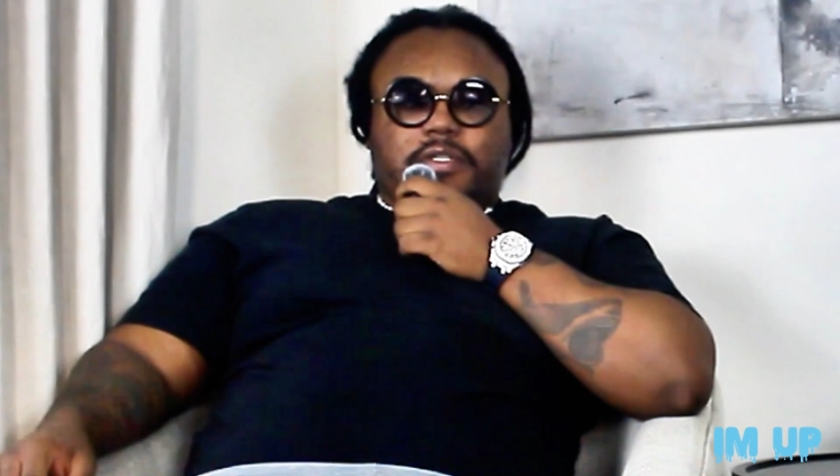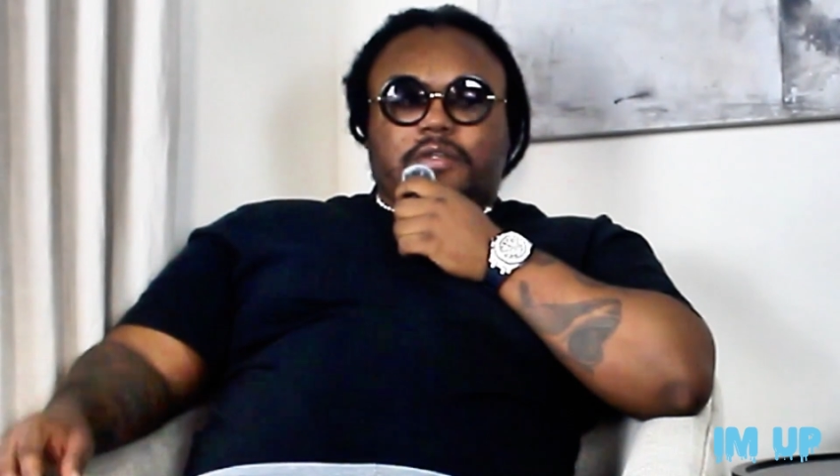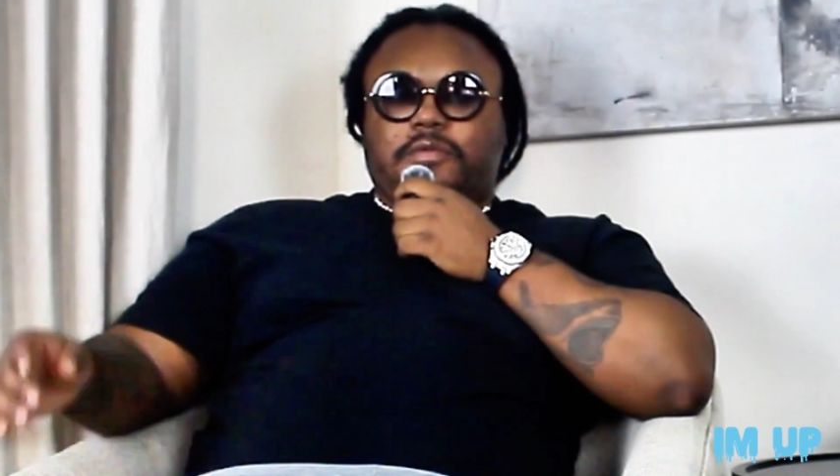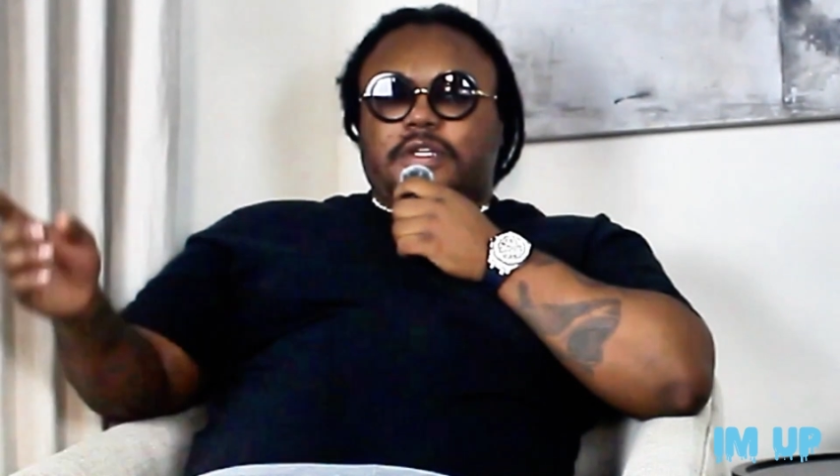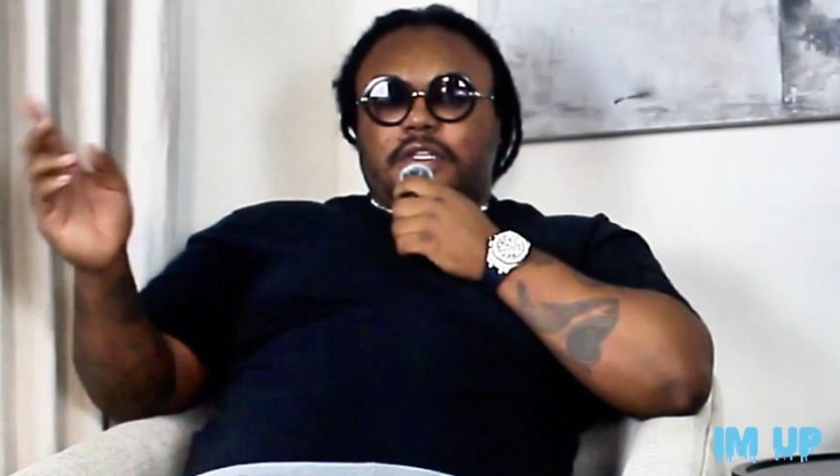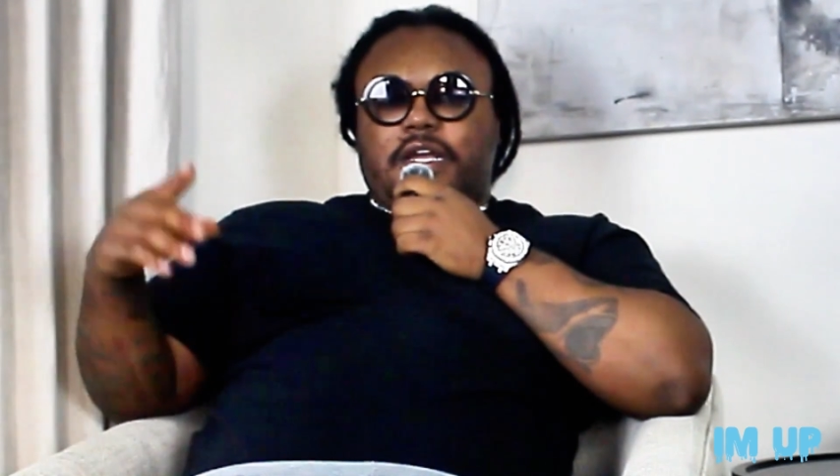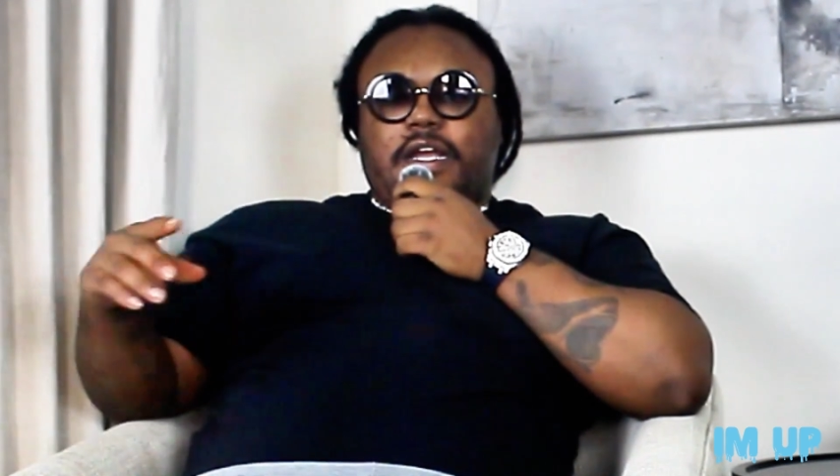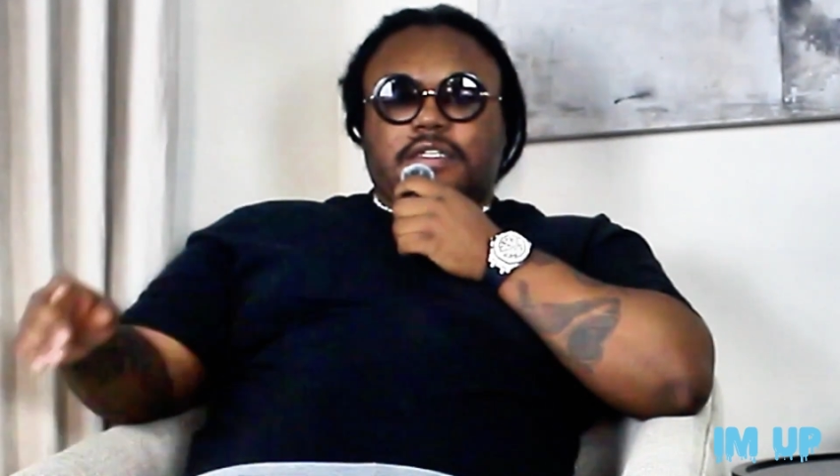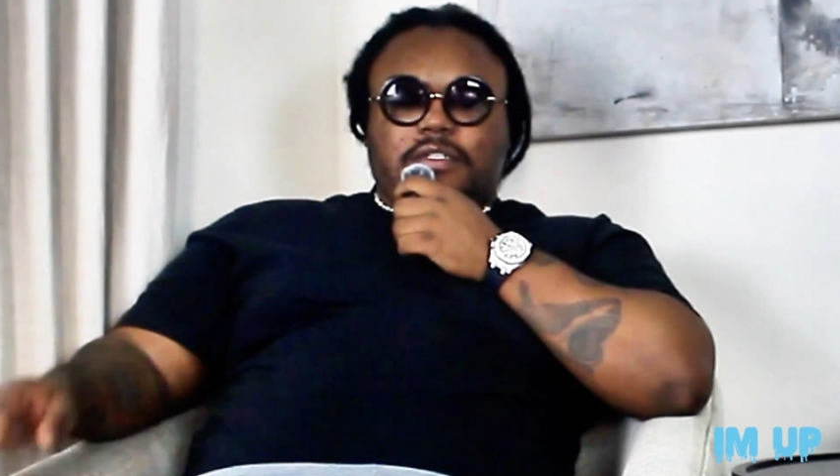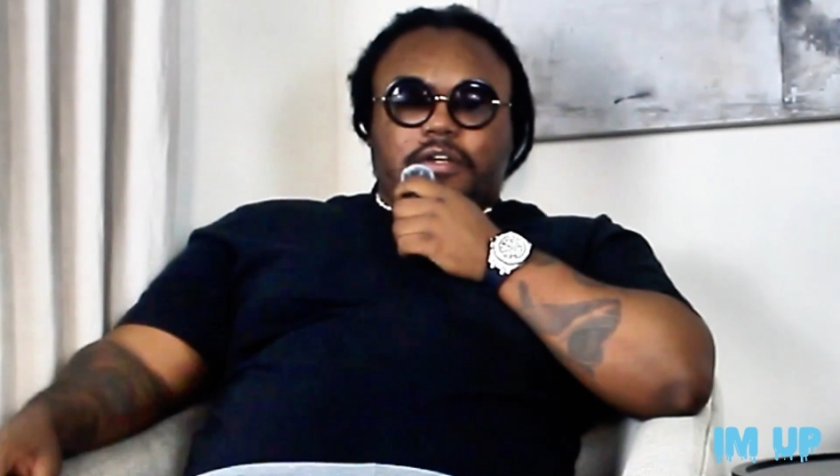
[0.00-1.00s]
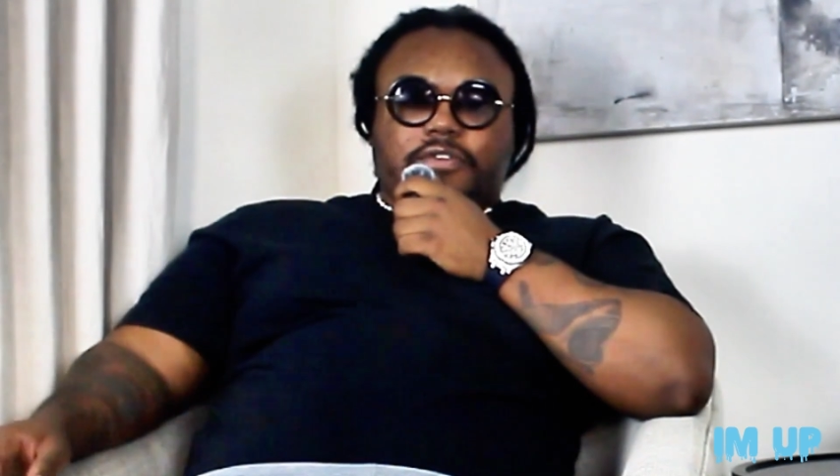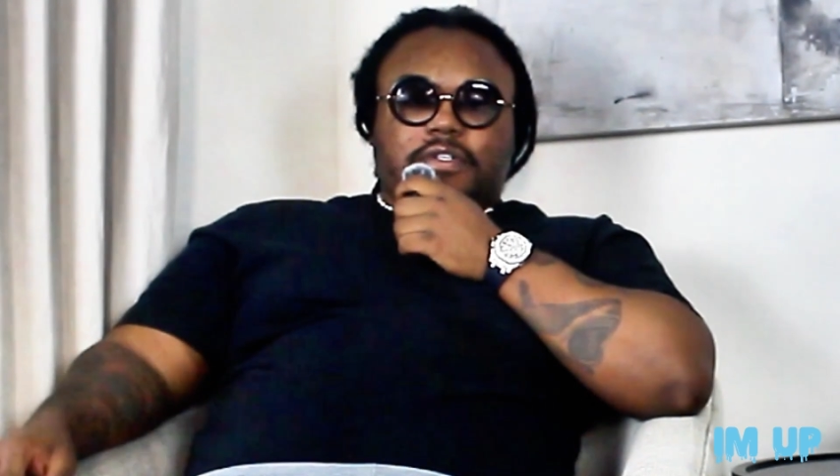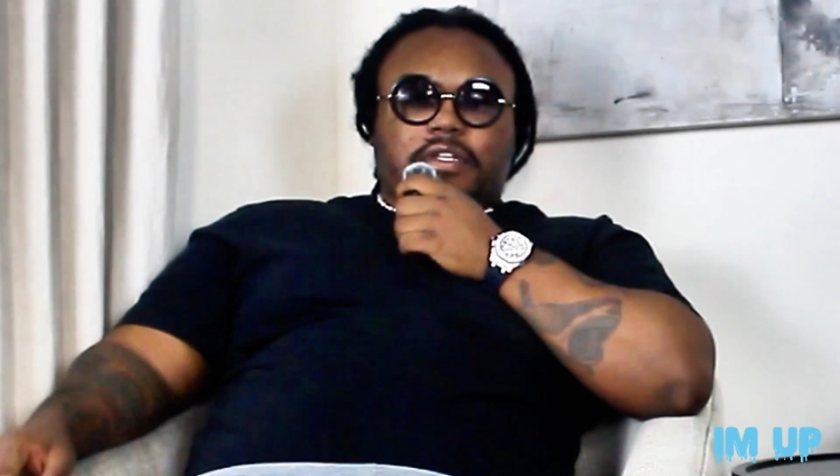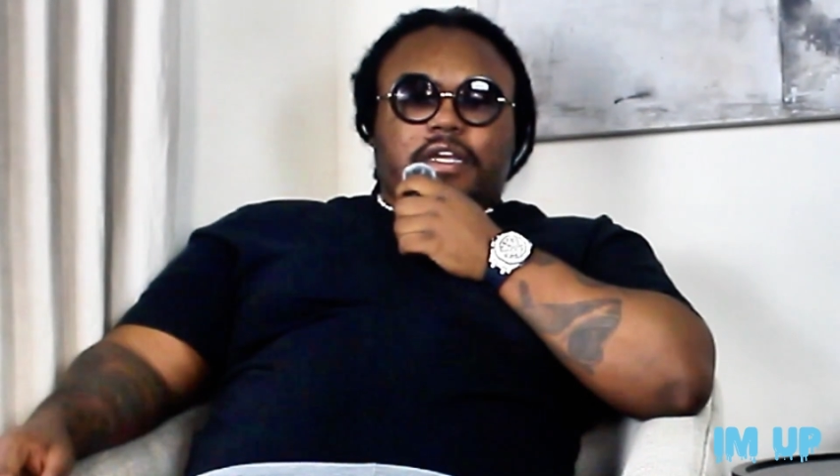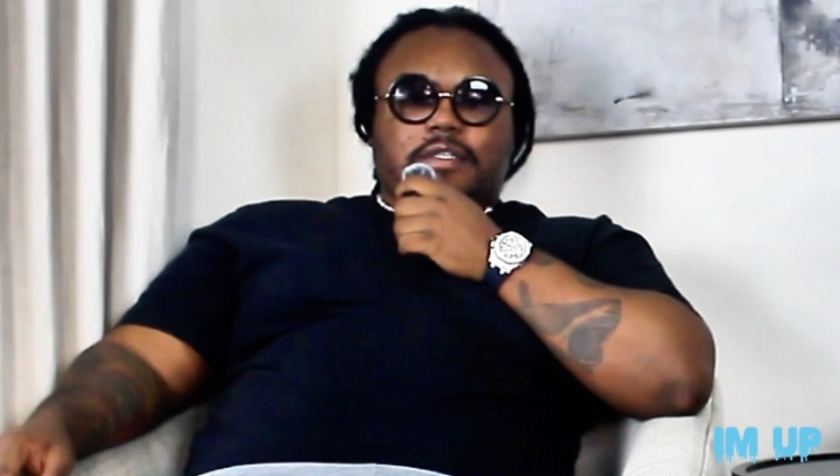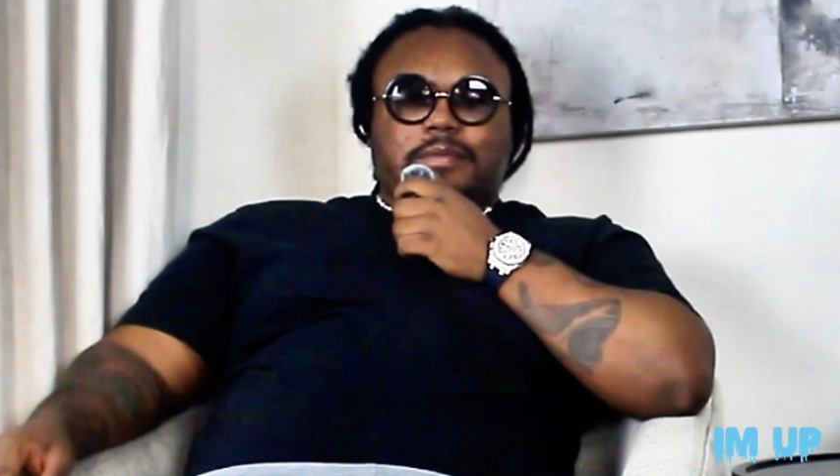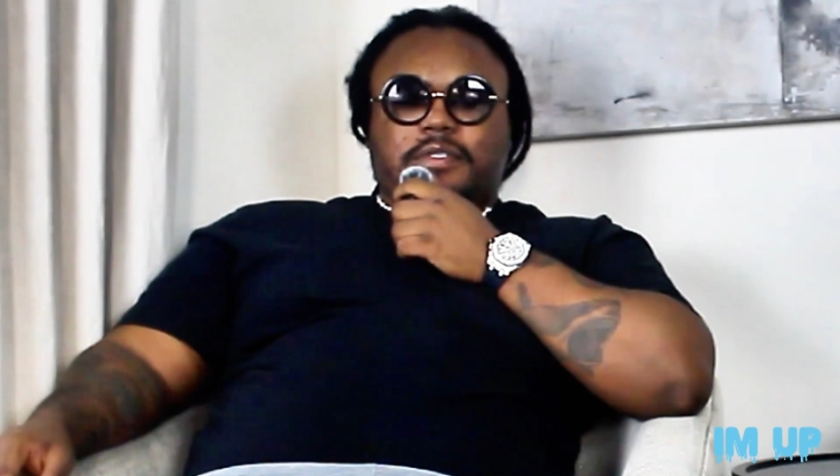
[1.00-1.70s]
the last surgery and last